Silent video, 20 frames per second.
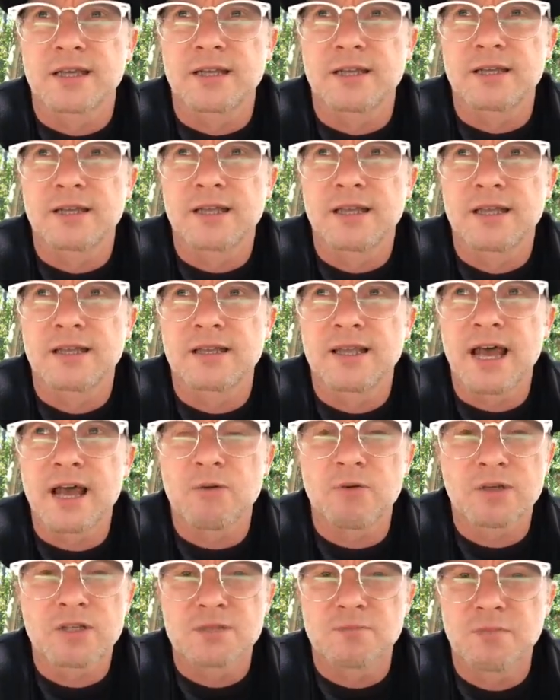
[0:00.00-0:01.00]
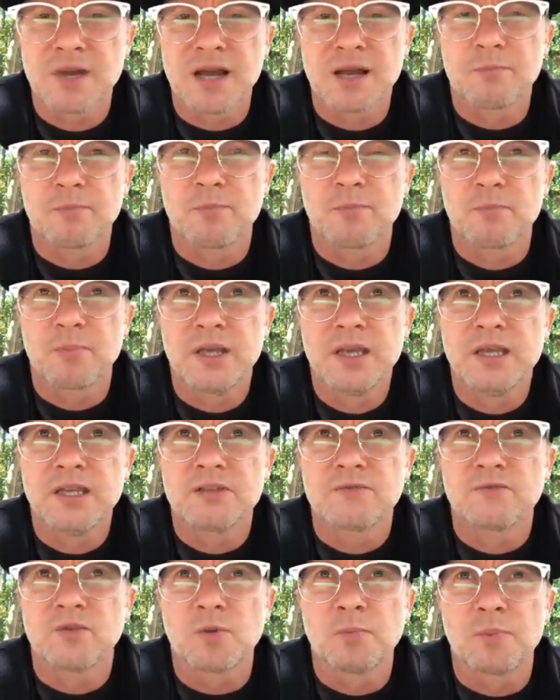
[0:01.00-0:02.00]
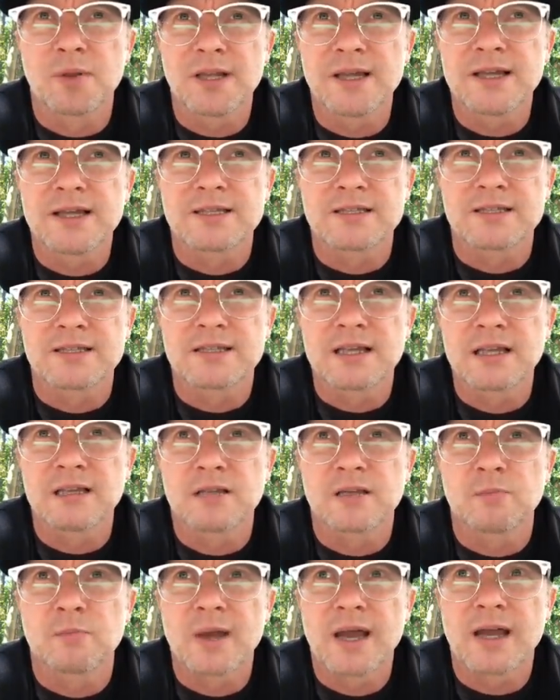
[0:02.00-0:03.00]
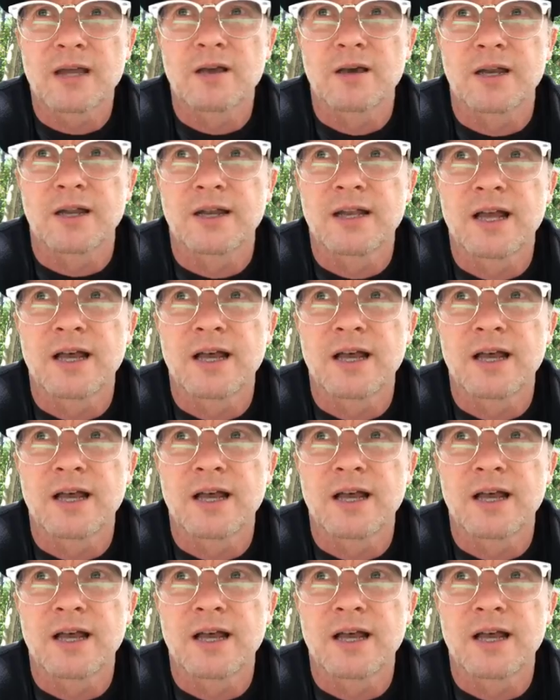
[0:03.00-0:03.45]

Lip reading: And that was my peaceful place as I look back on it.